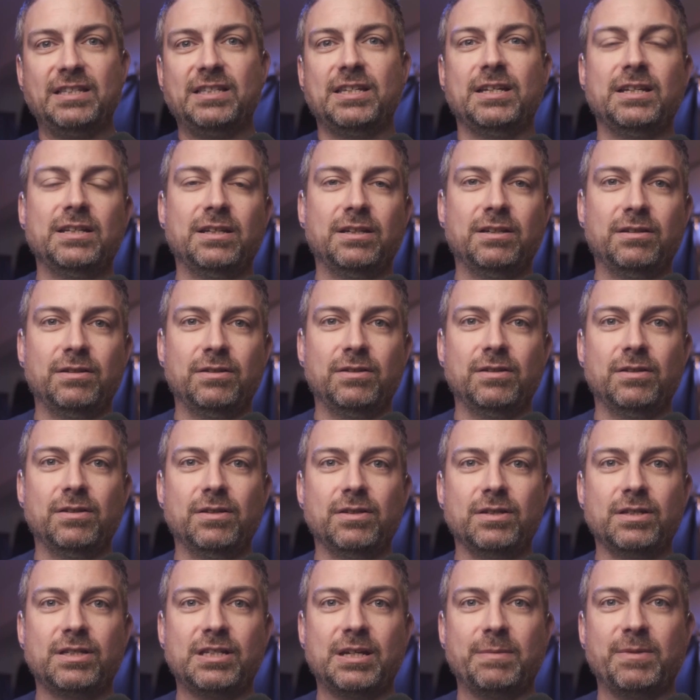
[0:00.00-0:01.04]
lensing
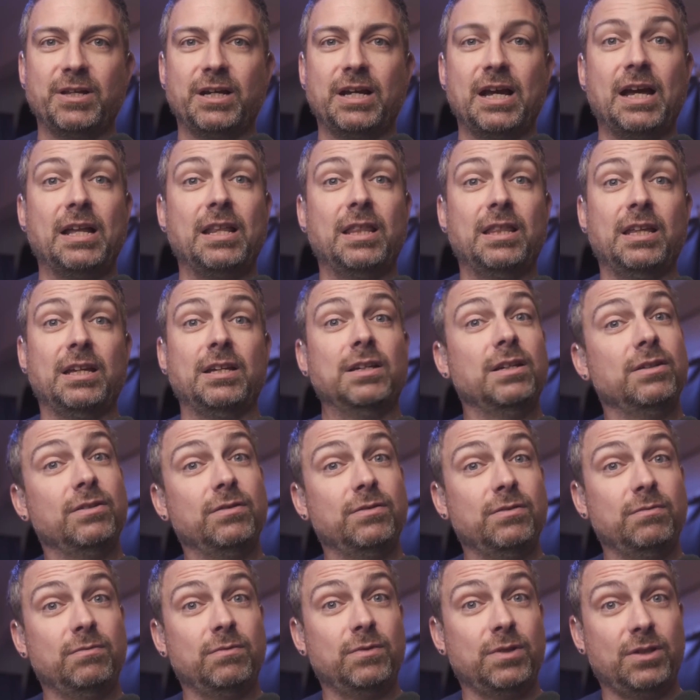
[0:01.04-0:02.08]
some of the kind of
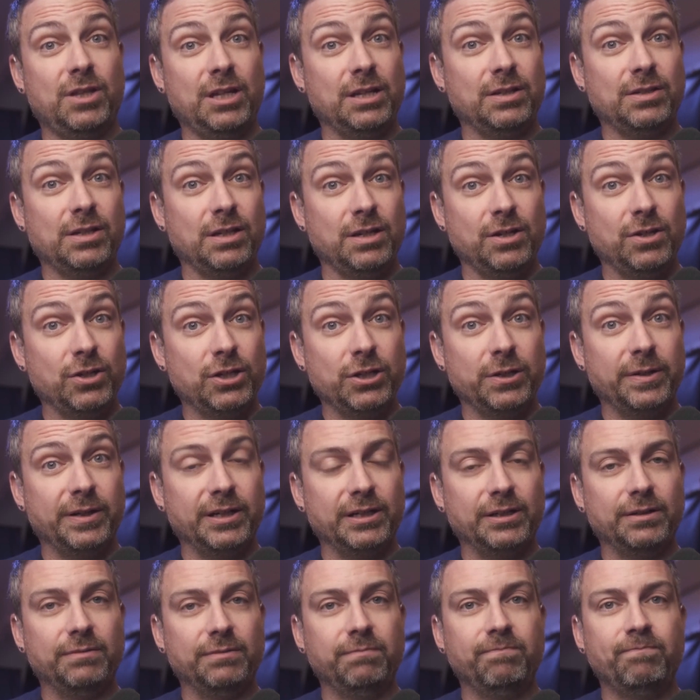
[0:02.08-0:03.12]
things that you're
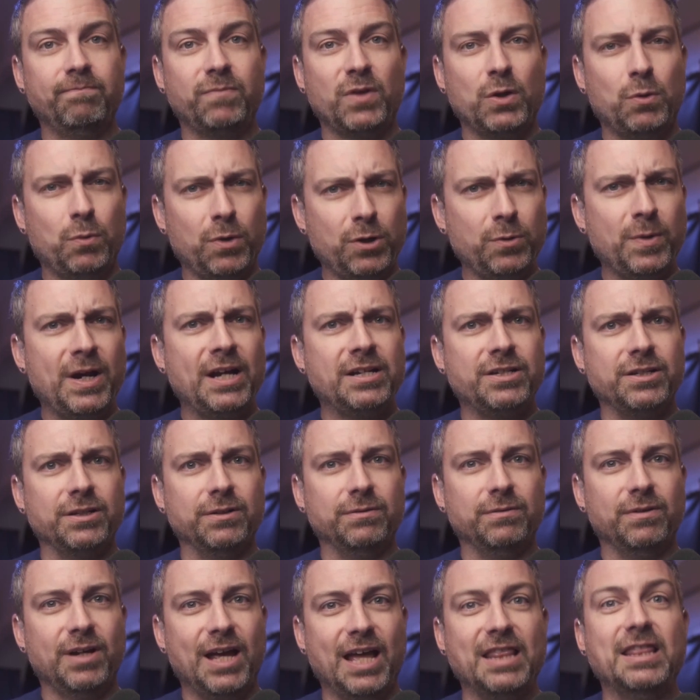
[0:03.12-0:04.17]
doing. What do I
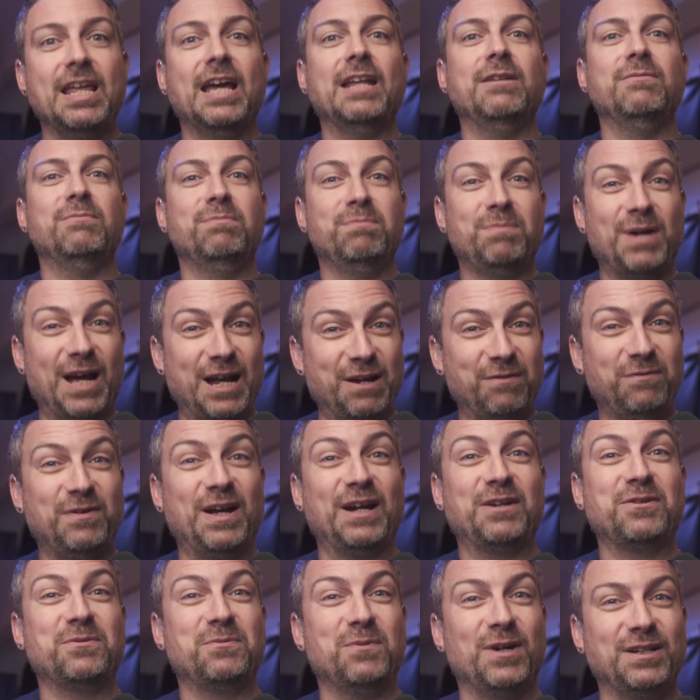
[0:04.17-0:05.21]
do? And then by
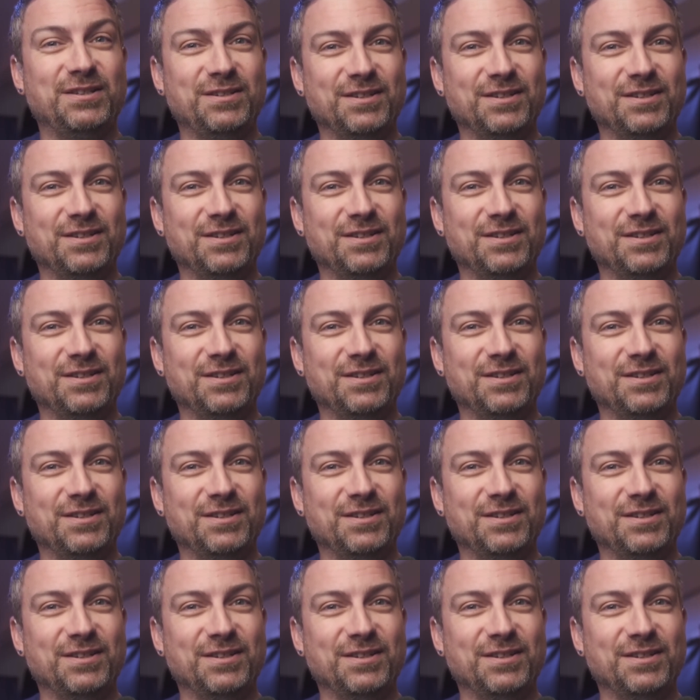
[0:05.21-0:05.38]
effect,